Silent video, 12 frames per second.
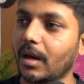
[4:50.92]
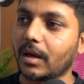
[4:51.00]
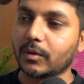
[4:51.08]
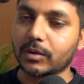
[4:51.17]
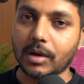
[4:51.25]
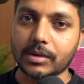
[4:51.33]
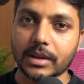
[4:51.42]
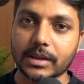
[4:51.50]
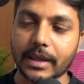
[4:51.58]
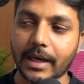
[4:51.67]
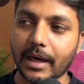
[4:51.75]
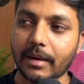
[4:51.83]
2000 is the
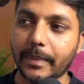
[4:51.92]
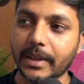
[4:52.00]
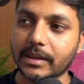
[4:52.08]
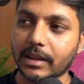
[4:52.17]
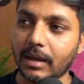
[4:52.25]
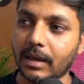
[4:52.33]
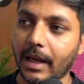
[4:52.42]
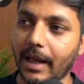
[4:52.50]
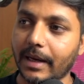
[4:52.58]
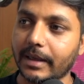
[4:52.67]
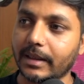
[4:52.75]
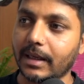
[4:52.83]
current month sale,
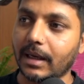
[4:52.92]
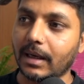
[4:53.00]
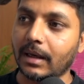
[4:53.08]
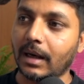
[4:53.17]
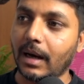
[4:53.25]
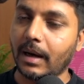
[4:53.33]
and the